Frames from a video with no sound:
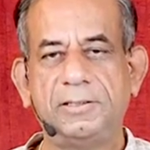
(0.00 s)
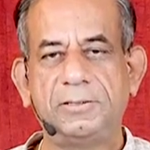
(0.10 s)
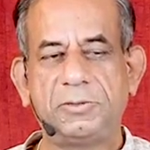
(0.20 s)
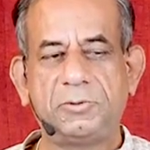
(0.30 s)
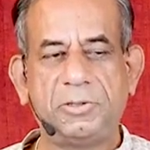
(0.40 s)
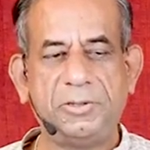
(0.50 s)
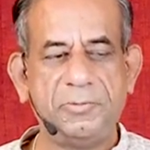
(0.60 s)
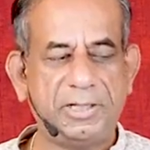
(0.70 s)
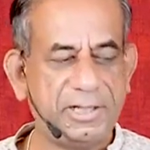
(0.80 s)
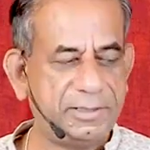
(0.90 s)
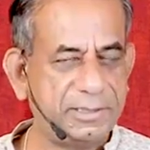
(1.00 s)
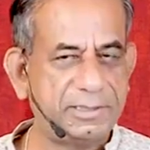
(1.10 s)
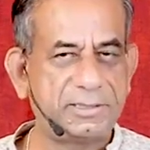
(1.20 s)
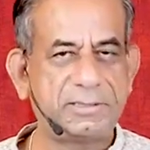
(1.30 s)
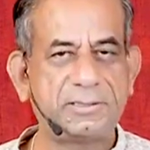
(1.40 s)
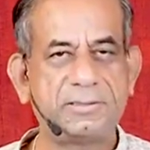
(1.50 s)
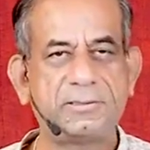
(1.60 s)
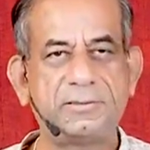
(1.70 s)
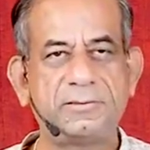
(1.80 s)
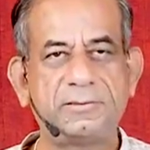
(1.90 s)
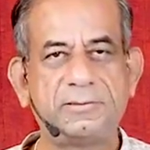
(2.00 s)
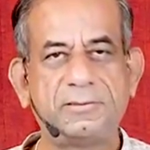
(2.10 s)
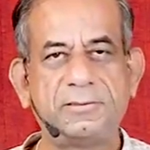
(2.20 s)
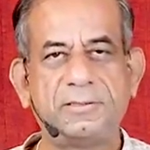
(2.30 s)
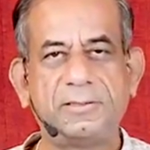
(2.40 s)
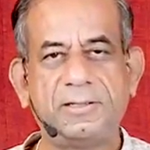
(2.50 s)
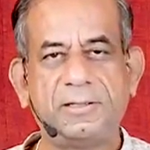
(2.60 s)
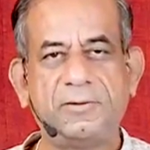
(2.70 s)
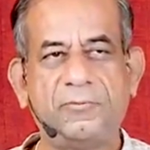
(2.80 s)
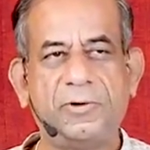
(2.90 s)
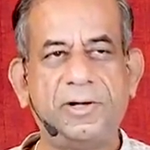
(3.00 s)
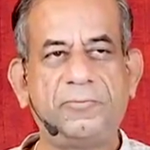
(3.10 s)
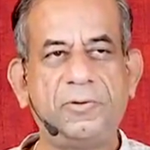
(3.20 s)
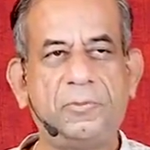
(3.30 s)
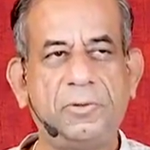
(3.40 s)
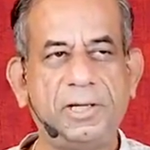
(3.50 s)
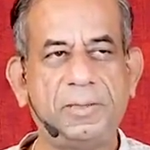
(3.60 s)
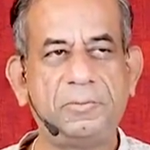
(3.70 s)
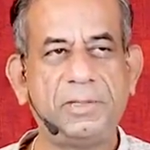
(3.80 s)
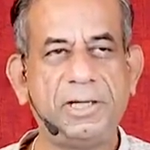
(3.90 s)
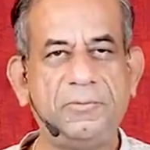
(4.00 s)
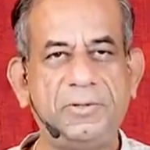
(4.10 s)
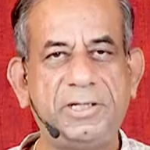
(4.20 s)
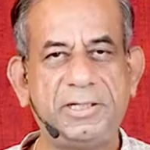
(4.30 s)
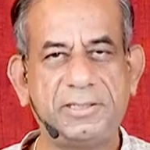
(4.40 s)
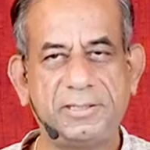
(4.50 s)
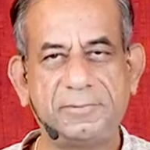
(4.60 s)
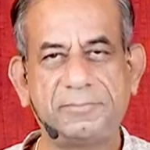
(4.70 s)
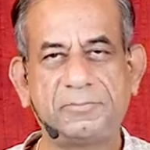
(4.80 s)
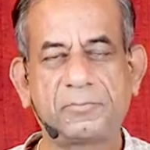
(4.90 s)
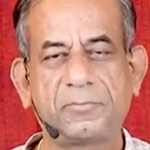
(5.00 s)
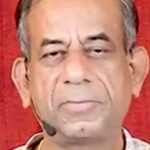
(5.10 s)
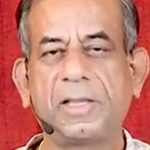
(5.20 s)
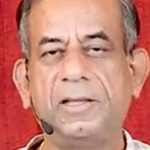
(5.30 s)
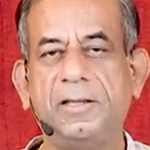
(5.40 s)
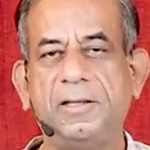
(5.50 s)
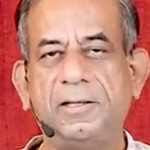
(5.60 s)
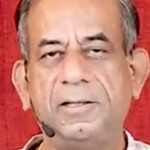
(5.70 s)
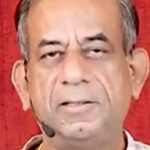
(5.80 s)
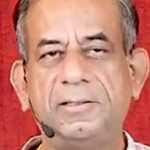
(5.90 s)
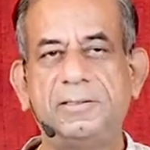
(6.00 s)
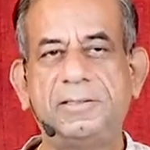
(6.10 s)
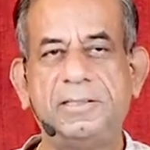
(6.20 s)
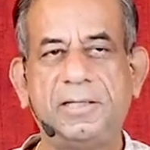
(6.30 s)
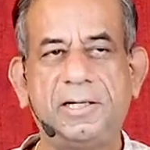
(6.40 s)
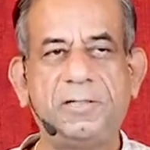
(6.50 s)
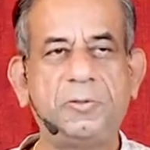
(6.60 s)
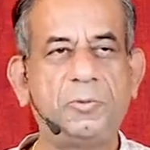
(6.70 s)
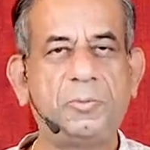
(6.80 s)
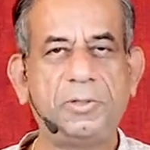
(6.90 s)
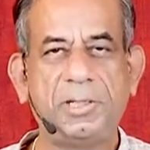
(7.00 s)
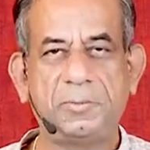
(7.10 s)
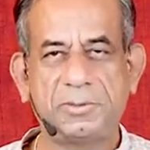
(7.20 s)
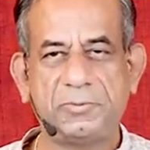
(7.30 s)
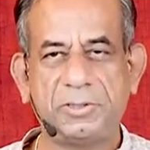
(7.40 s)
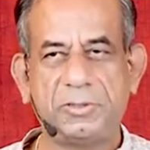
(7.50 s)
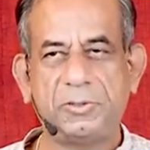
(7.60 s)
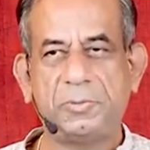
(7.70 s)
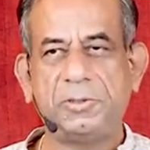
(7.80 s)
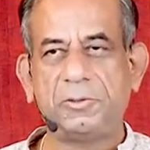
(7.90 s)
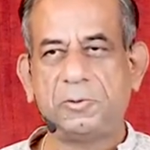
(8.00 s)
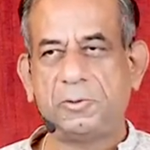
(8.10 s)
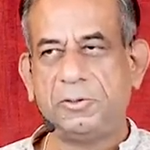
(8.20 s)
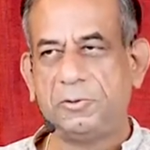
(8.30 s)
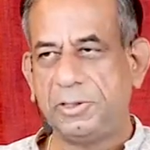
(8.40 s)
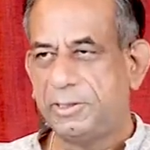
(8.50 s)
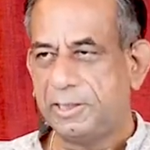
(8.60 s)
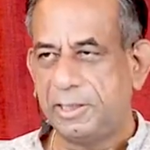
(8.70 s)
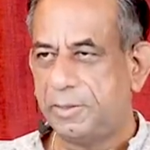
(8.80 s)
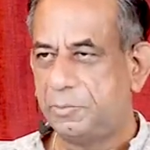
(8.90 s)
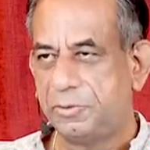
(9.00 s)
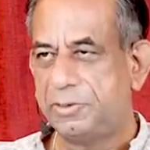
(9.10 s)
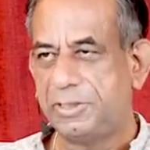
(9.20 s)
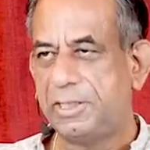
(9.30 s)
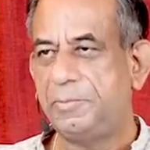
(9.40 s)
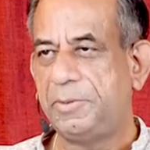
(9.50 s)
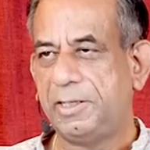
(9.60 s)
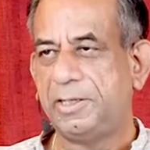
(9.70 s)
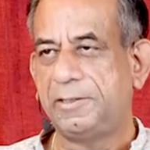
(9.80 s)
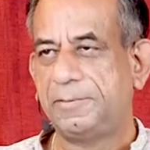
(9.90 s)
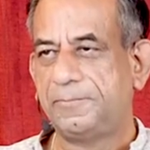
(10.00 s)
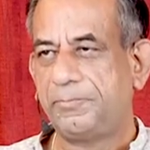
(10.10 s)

So, today we read this wonderful poem, Invitation. See, there are two poems which Sri Aurobindo wrote during the Alipur jail period.